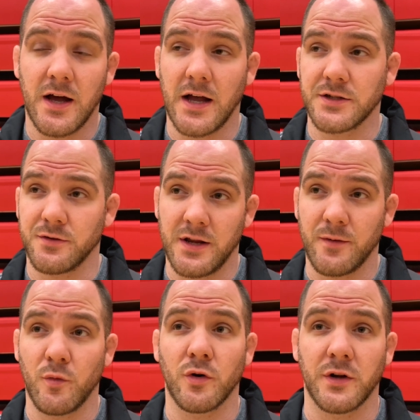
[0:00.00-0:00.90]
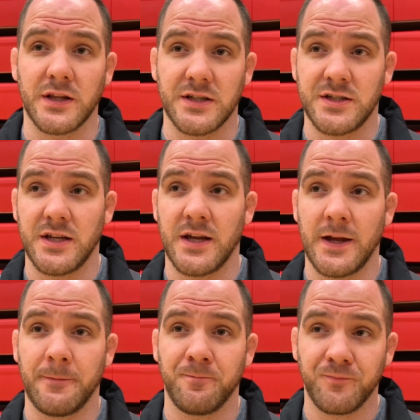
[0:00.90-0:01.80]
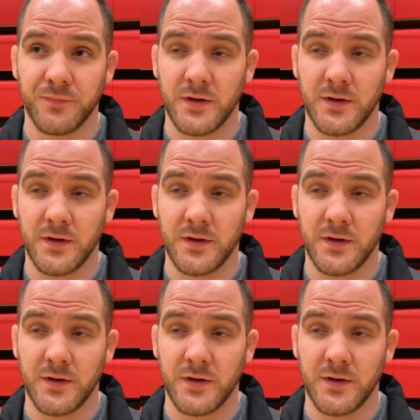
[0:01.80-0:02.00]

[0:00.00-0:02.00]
Uh, so Nick Moore will get to see him.